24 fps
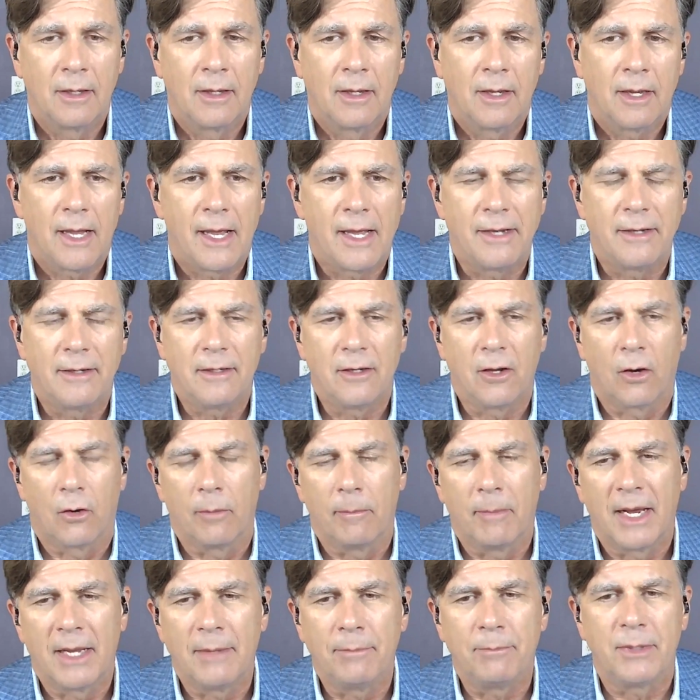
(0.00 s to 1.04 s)
And, it
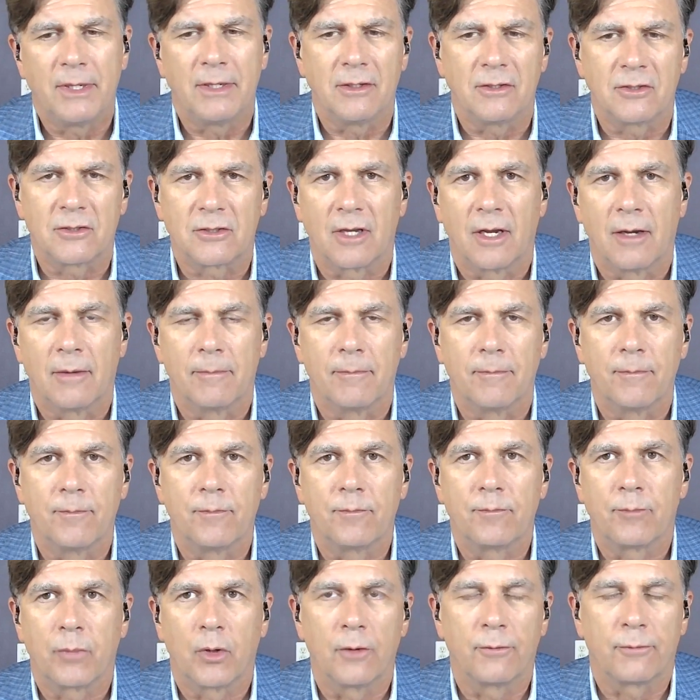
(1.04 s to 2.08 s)
might be some
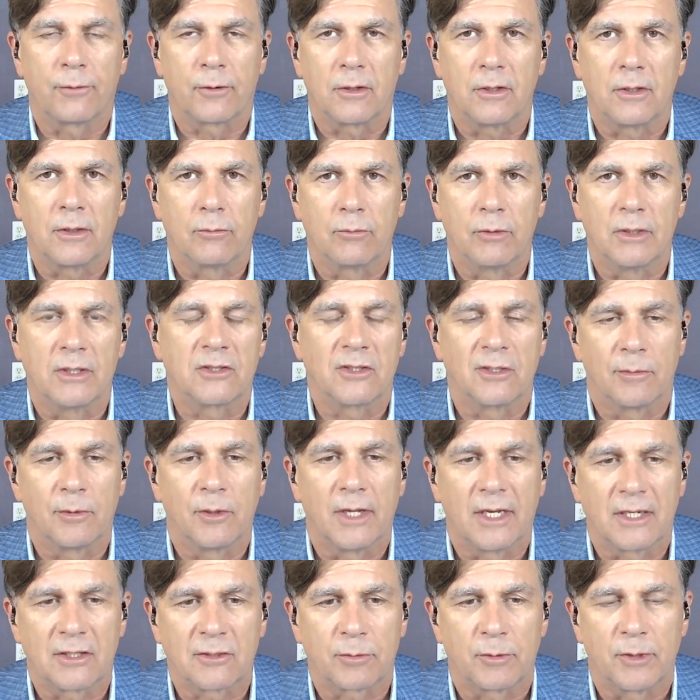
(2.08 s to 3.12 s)
perfectly reasonable
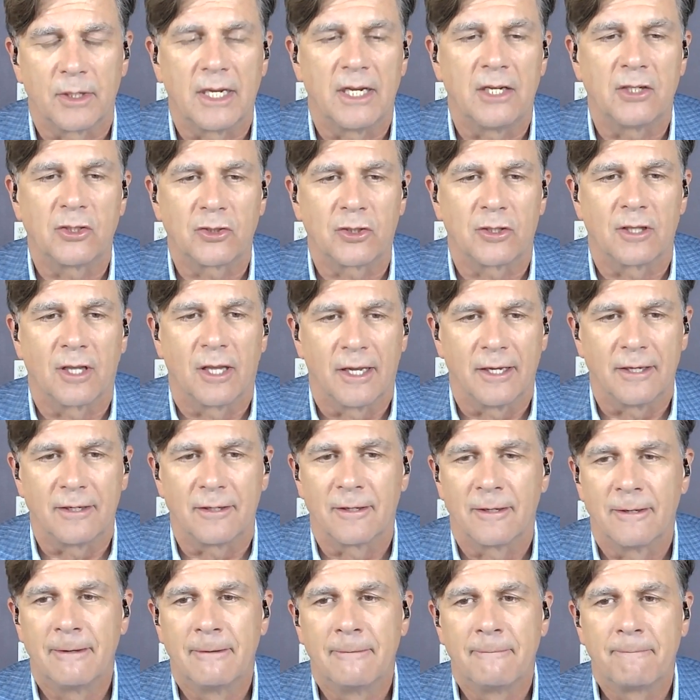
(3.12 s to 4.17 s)
explanation like,
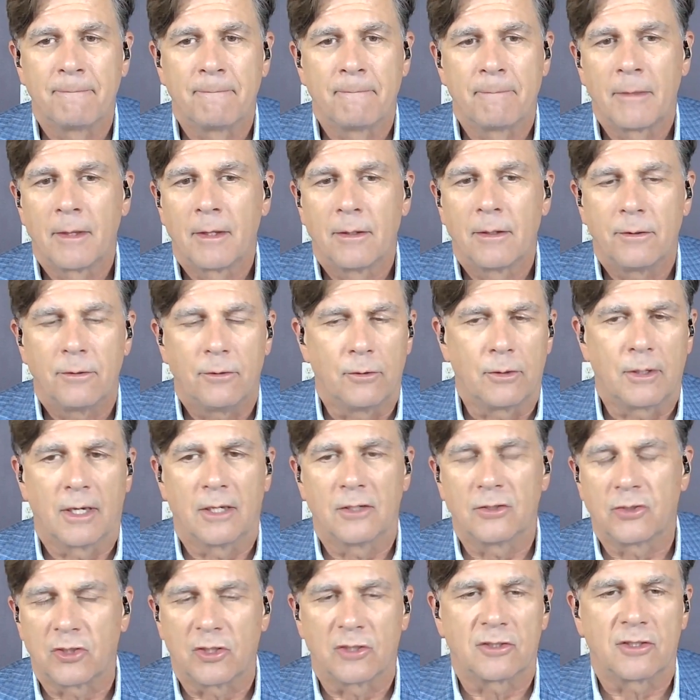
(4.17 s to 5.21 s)
you
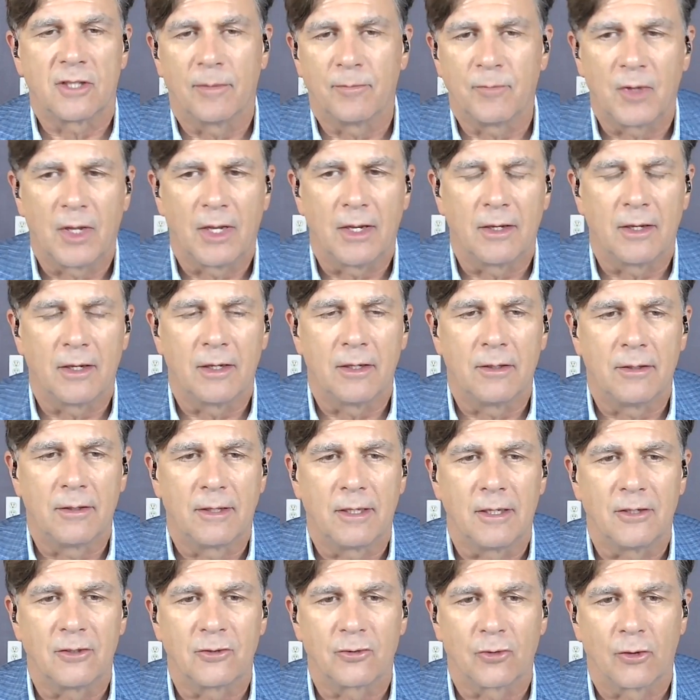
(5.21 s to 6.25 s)
guys just updated
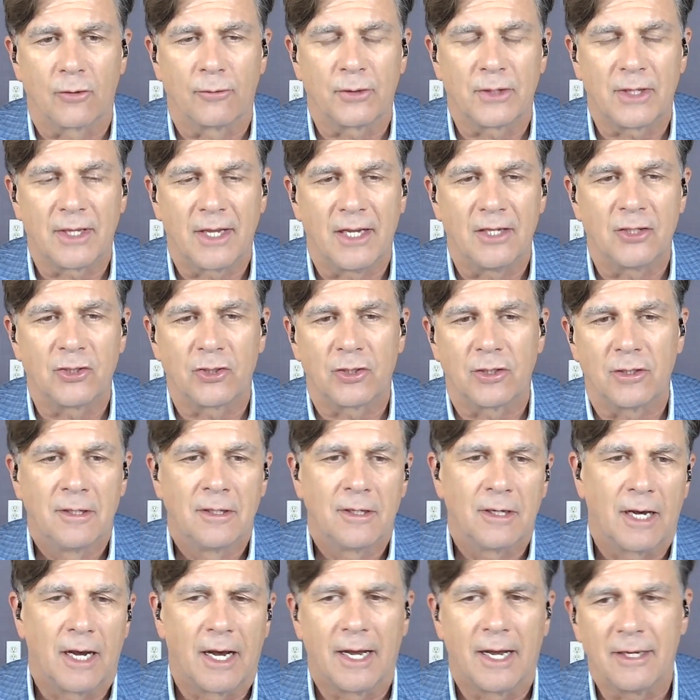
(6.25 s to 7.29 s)
the certification.
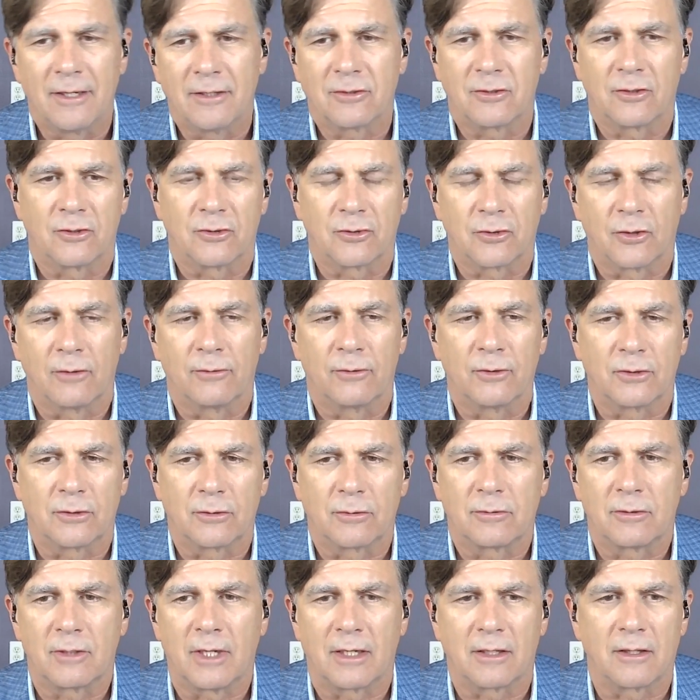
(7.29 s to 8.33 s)
I, as the
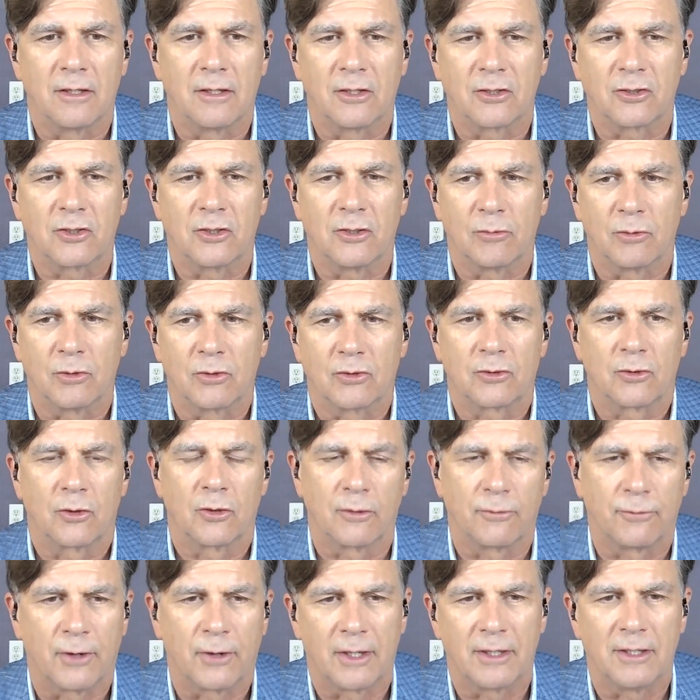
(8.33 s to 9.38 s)
service technician, was
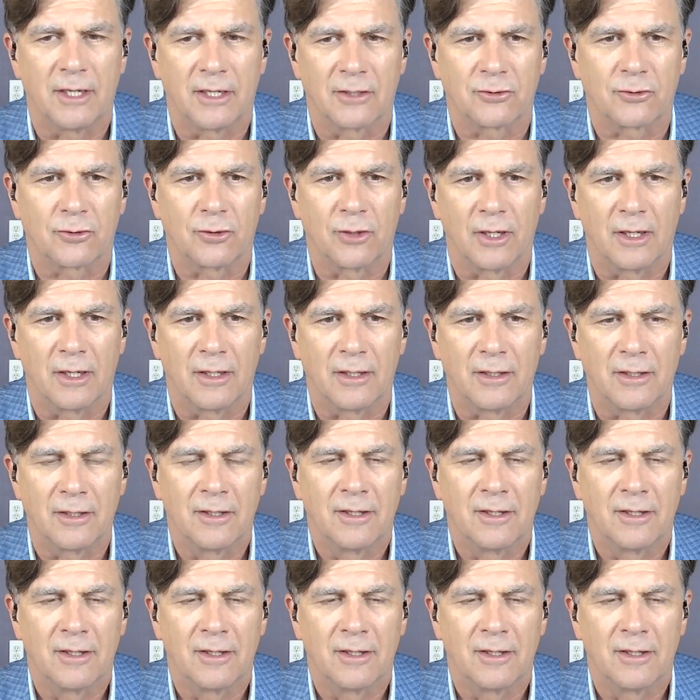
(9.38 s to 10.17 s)
certified yesterday,